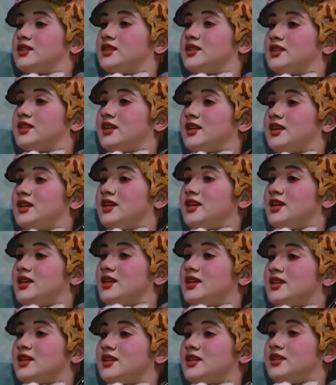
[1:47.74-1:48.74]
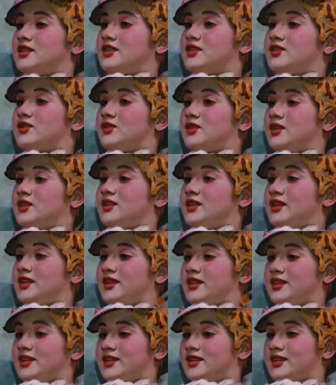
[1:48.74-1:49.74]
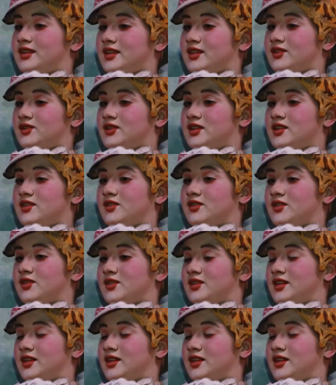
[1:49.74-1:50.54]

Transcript: And our director, Diane Challis Davy, has a lot of